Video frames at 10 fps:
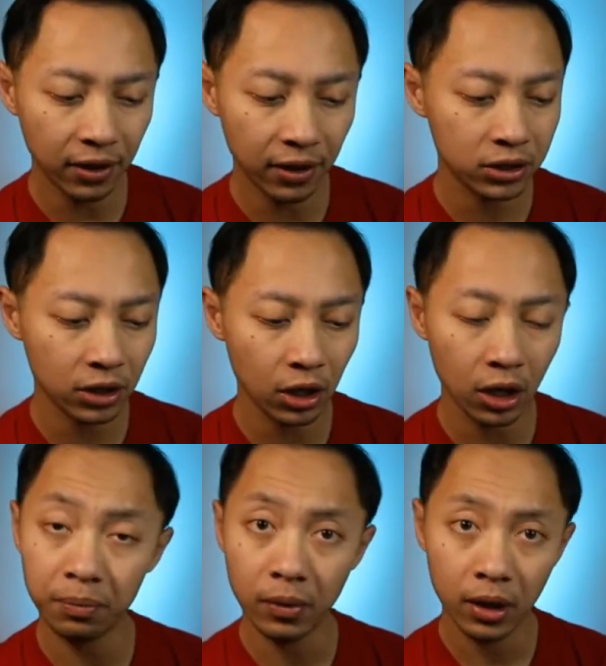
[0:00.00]

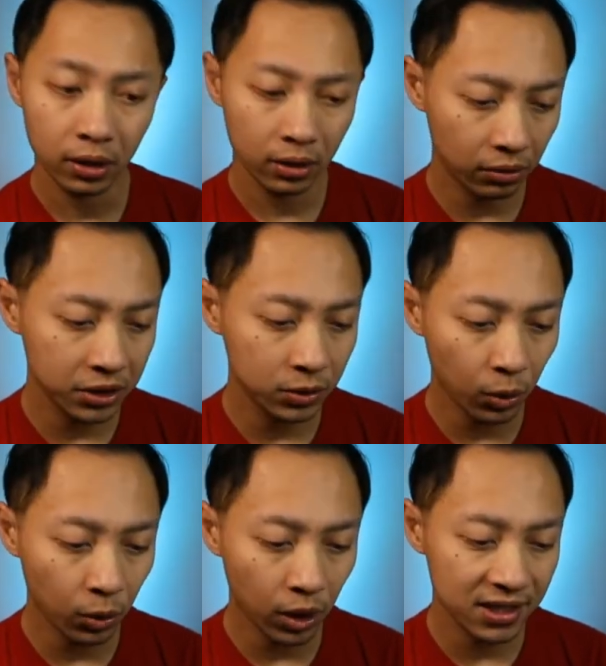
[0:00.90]
top, there is
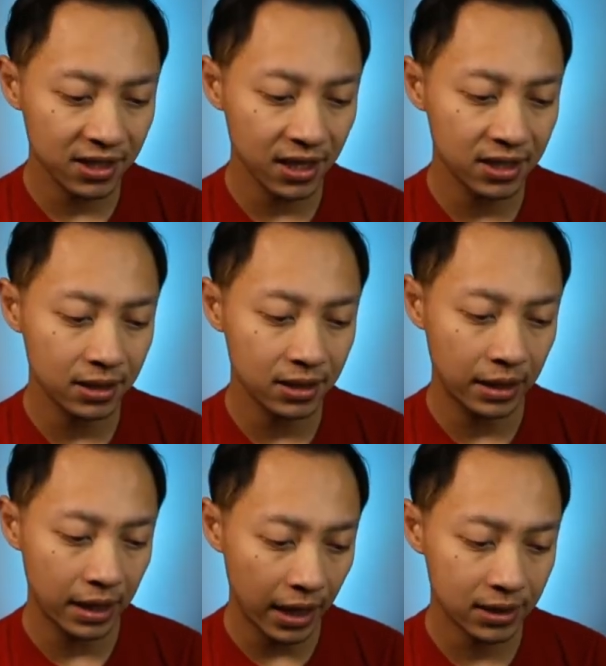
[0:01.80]
one that says
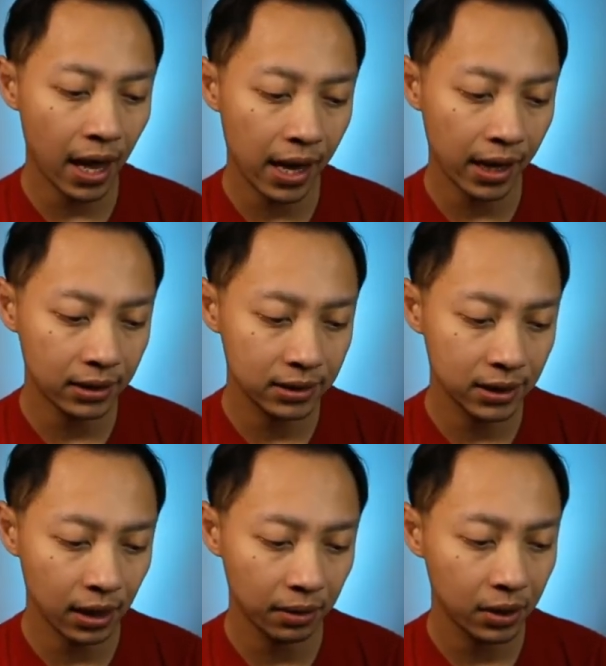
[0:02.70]
date and
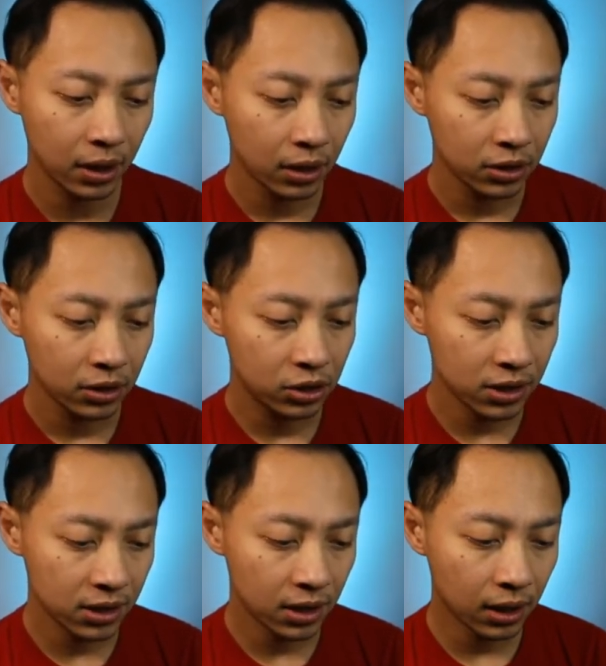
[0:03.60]
time. Just
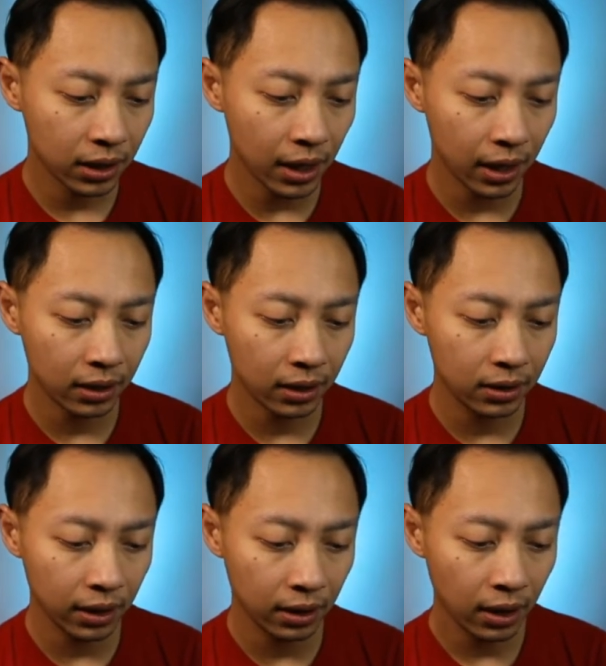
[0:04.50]
click that in
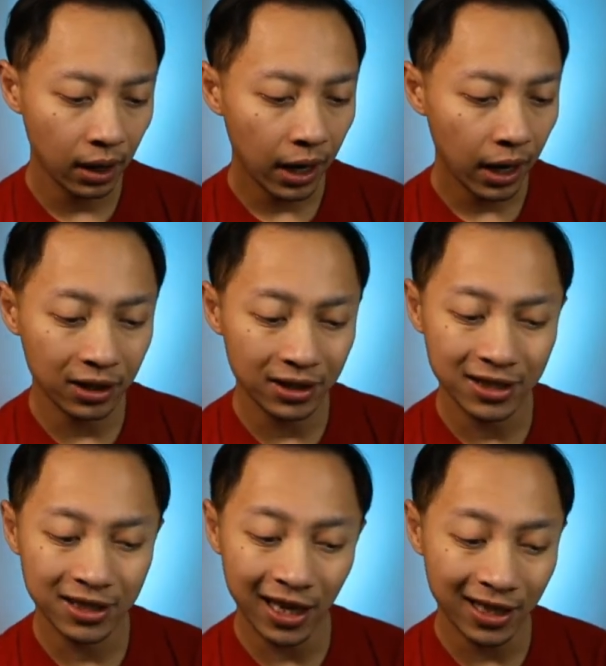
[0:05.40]
there and then
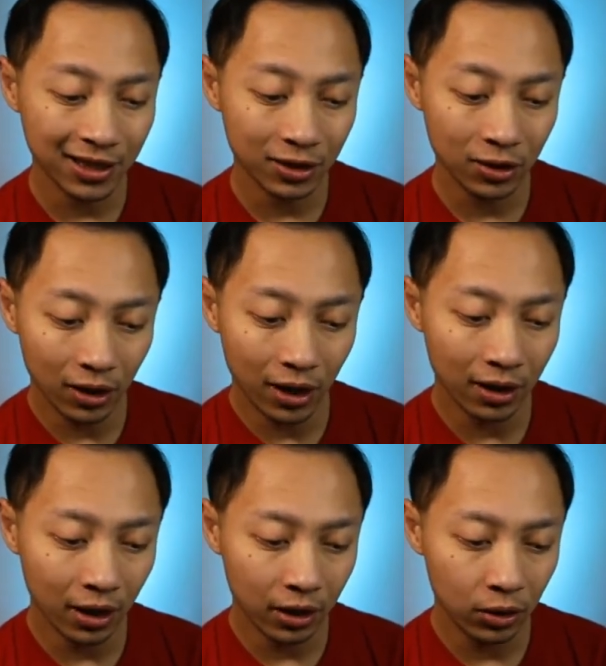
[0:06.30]
change it to the day that
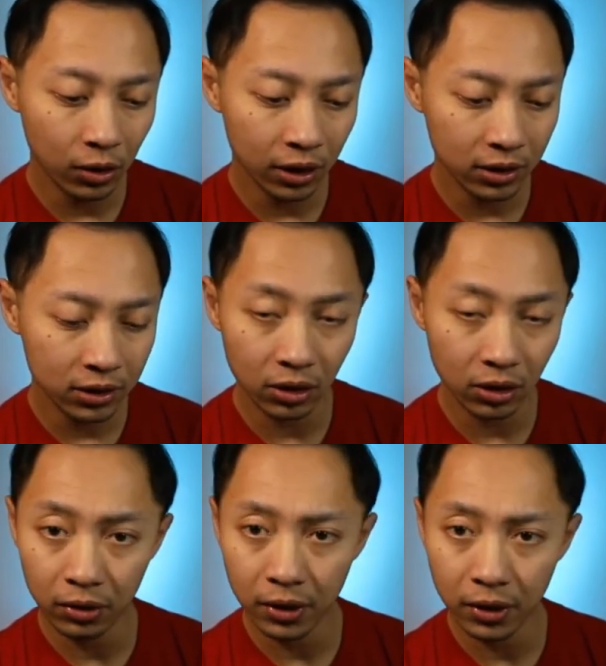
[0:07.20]
you want it.
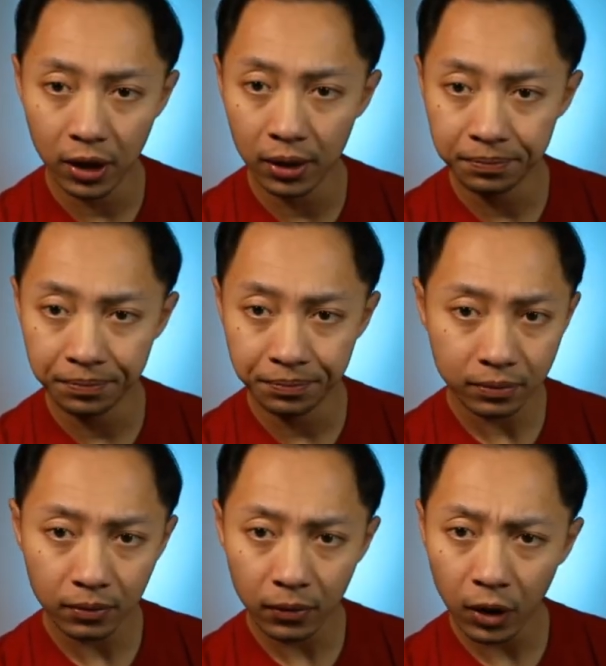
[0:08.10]
So
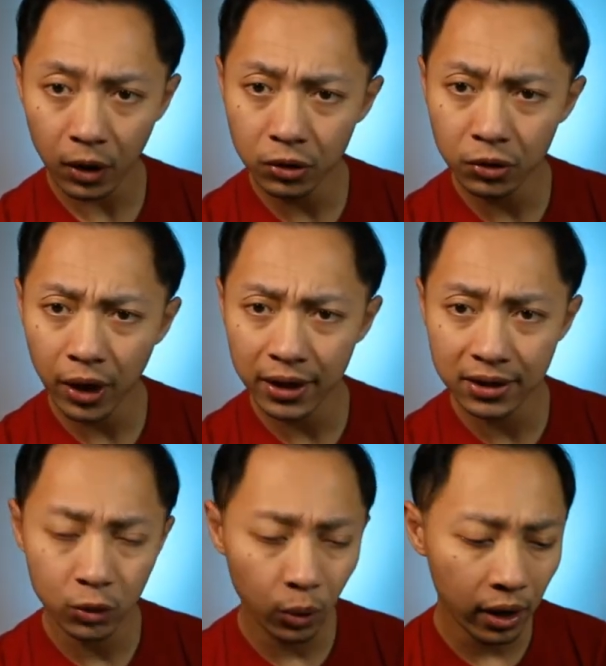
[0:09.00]
today is the
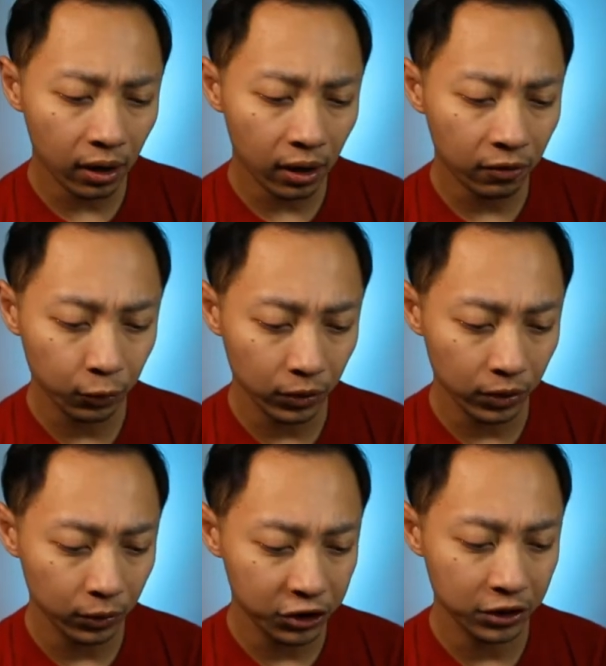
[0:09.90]
12th, we
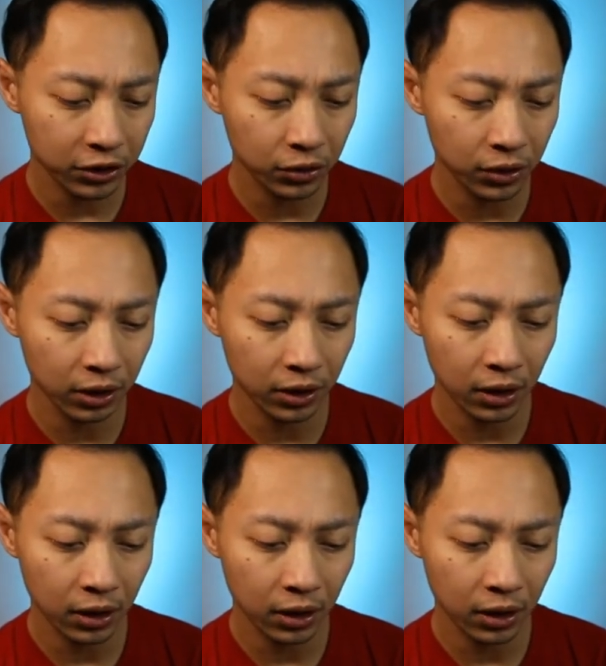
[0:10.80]
change it to the